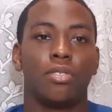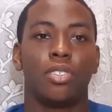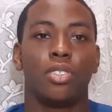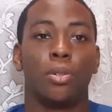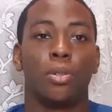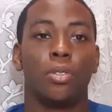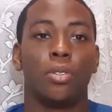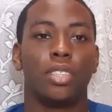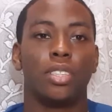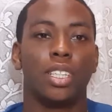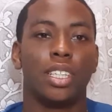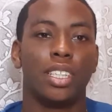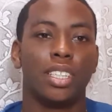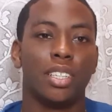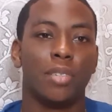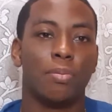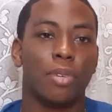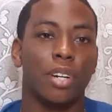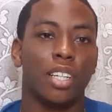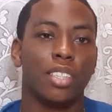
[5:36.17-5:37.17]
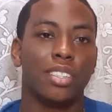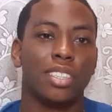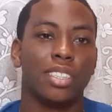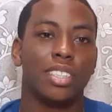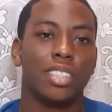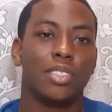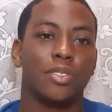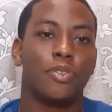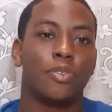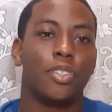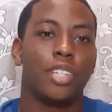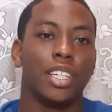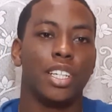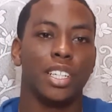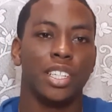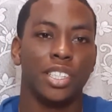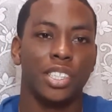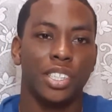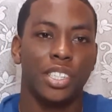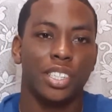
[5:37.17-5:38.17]
don't think the process is
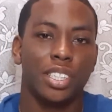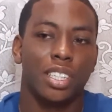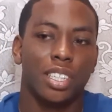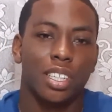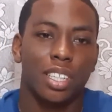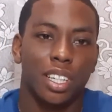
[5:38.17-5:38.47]
finished,